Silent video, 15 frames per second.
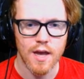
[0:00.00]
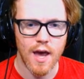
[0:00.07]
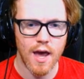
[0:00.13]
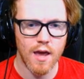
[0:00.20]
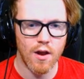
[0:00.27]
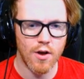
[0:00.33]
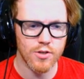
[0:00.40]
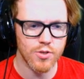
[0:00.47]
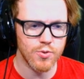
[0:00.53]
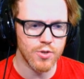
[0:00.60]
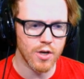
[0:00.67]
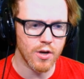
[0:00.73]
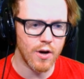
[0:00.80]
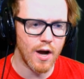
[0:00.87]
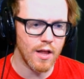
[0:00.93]
and also
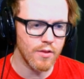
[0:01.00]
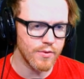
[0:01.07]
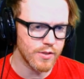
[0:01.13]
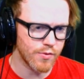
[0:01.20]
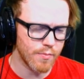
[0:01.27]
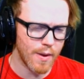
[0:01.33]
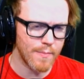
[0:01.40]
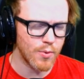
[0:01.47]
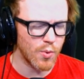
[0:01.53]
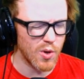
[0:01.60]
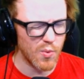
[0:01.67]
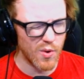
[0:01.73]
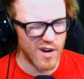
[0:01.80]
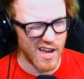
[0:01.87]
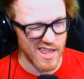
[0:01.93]
Jungle Hollow is from
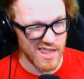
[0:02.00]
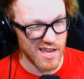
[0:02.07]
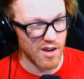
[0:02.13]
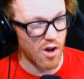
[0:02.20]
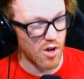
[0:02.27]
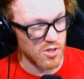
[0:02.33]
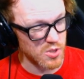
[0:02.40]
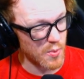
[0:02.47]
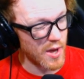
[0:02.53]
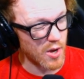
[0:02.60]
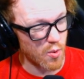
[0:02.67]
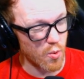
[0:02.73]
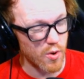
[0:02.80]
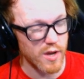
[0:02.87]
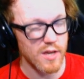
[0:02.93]
M21, I think also
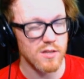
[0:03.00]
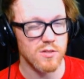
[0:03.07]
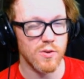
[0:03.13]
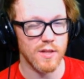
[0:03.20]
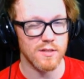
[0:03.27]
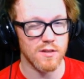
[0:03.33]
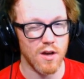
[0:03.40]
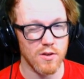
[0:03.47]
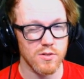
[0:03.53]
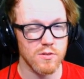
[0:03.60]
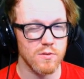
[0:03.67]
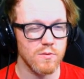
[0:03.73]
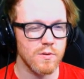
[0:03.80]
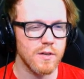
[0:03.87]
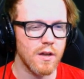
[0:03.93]
Ikoria, so that's
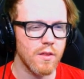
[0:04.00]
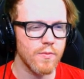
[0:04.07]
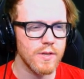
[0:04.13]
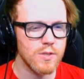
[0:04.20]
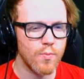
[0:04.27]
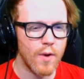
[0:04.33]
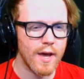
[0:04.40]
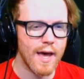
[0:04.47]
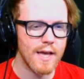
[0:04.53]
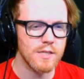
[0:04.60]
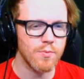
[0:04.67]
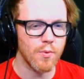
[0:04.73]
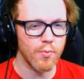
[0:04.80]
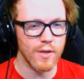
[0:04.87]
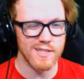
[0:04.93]
also another reason why it has to
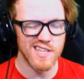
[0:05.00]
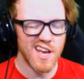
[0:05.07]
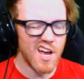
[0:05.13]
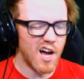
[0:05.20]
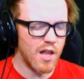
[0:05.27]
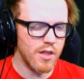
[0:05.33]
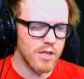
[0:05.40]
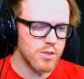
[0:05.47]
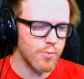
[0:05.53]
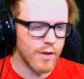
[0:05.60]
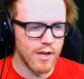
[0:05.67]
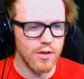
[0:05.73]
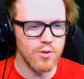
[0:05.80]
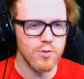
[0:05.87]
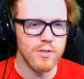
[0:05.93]
be replaced, unless we get
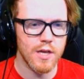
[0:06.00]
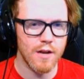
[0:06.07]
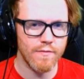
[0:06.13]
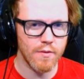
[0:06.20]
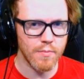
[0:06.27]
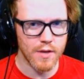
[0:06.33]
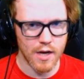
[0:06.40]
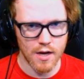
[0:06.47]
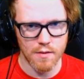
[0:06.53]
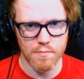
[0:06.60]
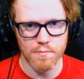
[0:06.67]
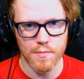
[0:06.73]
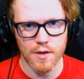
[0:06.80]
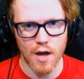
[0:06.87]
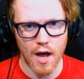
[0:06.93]
a new set of them
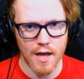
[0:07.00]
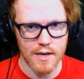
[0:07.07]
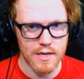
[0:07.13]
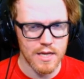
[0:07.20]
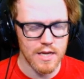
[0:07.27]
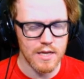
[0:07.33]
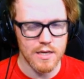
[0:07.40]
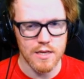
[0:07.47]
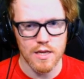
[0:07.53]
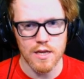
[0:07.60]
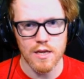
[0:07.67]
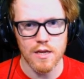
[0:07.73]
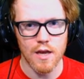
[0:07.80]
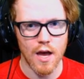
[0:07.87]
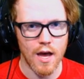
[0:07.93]
come
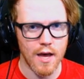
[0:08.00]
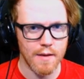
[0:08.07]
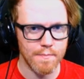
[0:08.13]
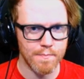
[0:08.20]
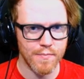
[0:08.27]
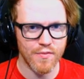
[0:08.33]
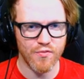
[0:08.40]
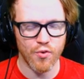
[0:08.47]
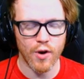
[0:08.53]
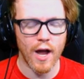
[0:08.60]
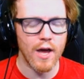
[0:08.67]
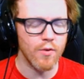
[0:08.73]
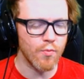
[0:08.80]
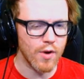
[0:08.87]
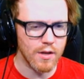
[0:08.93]
D&D
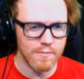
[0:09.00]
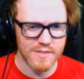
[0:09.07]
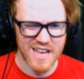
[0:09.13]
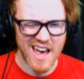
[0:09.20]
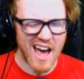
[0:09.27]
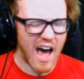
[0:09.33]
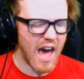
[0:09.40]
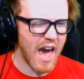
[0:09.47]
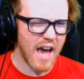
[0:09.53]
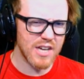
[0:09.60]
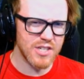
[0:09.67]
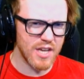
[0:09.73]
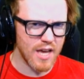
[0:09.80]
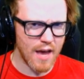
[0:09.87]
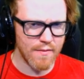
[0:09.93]
Forgotten Realms. I
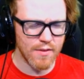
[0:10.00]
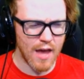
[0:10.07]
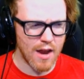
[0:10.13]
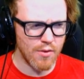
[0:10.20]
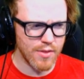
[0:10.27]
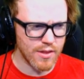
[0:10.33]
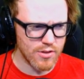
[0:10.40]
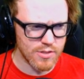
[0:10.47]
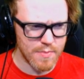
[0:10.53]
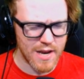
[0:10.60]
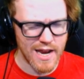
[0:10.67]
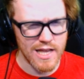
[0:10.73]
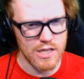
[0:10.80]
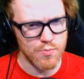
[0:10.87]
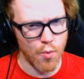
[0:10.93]
don't think there's been
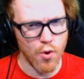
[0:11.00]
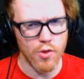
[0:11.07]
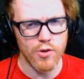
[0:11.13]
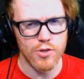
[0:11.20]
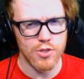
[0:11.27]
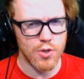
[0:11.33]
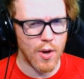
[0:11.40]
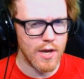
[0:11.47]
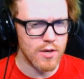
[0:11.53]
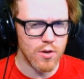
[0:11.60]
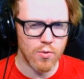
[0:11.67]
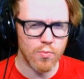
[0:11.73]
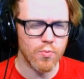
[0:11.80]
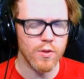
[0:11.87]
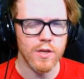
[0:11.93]
any spoilers, so I
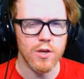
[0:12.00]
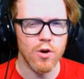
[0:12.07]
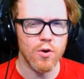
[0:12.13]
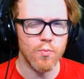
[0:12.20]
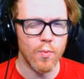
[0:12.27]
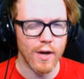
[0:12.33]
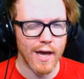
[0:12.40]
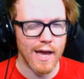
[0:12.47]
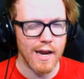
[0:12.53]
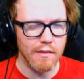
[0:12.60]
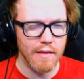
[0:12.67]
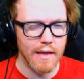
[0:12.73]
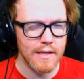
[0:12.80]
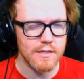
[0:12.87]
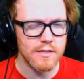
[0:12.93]
don't really know what kind of
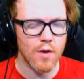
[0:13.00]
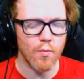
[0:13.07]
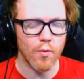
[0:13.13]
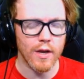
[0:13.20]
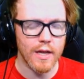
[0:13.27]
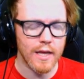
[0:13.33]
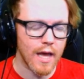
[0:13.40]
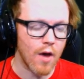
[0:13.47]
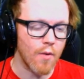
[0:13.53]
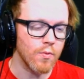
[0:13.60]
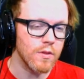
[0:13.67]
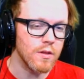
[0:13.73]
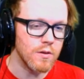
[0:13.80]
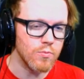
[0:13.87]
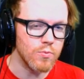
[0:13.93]
land set we're going to get with
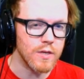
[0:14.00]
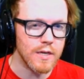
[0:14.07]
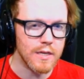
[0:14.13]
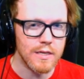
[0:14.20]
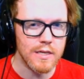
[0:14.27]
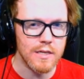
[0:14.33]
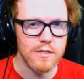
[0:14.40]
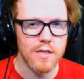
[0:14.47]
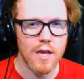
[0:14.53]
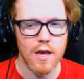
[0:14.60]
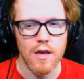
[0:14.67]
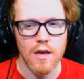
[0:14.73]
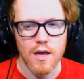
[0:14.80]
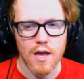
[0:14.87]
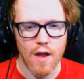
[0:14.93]
the new D&D set,
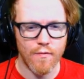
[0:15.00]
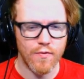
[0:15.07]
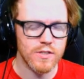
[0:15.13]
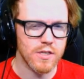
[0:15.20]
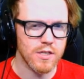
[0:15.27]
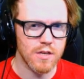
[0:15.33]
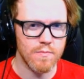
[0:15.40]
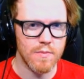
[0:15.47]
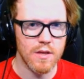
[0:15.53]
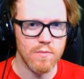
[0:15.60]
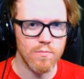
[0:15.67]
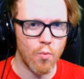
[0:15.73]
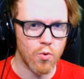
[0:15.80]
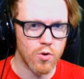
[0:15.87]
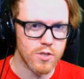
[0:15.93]
if it's just going to be
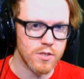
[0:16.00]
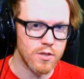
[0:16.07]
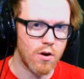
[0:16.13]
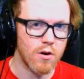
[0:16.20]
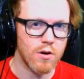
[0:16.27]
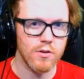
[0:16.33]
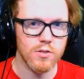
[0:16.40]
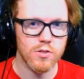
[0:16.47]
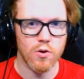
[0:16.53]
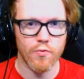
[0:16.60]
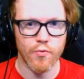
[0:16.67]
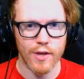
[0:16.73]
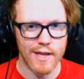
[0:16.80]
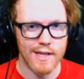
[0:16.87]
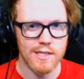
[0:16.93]
more snarls or if
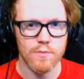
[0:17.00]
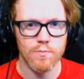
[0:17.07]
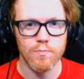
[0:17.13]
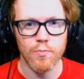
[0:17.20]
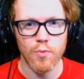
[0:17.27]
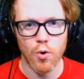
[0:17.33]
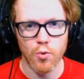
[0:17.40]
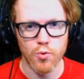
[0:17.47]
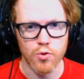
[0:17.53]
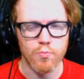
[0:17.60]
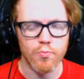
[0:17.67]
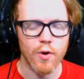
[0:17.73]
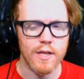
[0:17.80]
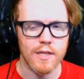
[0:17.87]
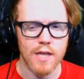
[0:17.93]
we're going to get some whole new
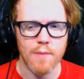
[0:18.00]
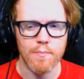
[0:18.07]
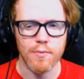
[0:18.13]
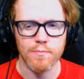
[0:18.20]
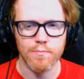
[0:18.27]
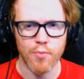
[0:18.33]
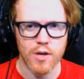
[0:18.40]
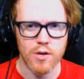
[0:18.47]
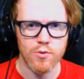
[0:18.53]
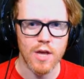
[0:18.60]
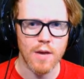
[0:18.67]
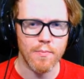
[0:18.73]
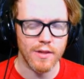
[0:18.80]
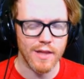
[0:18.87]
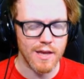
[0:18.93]
brand new
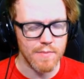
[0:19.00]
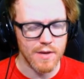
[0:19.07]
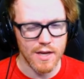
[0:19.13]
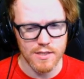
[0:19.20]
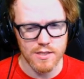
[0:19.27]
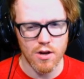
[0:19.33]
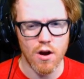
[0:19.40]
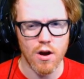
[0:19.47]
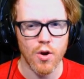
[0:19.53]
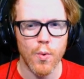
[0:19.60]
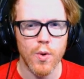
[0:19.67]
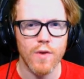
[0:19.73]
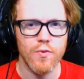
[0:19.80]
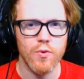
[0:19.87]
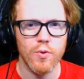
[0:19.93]
type of land, because there are quite
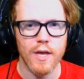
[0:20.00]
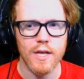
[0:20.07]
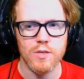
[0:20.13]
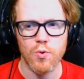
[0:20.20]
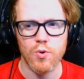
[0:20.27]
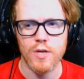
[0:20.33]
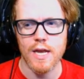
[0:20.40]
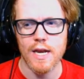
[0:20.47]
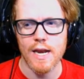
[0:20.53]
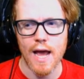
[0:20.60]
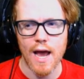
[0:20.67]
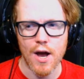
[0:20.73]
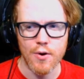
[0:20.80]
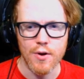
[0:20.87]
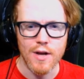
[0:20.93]
a few lands rotating
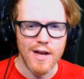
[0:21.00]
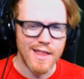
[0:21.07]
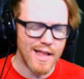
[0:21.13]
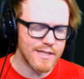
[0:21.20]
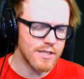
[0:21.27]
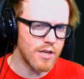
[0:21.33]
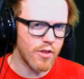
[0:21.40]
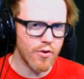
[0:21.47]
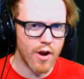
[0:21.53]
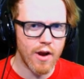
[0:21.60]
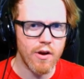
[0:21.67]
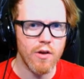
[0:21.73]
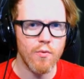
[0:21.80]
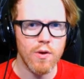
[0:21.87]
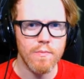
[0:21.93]
out. That's another
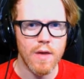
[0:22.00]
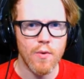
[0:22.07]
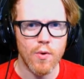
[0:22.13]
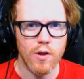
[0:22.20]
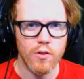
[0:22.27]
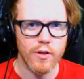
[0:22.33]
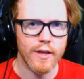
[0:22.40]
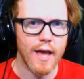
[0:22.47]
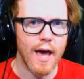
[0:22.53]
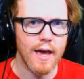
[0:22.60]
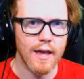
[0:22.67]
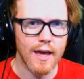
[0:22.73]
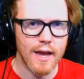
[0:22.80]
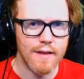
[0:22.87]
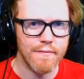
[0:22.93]
area where you may want to look at and
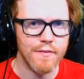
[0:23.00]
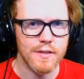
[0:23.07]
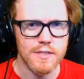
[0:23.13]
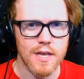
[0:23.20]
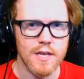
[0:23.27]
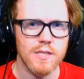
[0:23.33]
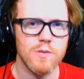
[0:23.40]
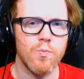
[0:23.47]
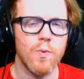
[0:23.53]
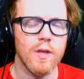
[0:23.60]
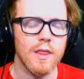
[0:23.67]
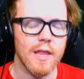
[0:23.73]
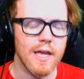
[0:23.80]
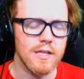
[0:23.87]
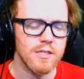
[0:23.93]
kind of assess what
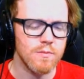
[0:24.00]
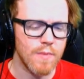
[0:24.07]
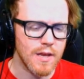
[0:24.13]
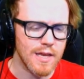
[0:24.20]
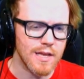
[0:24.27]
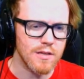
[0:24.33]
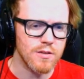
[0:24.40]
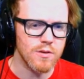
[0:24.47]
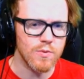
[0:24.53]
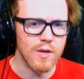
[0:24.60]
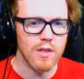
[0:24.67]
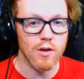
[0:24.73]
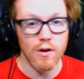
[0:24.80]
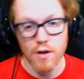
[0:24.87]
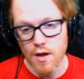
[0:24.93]
lands you may need to either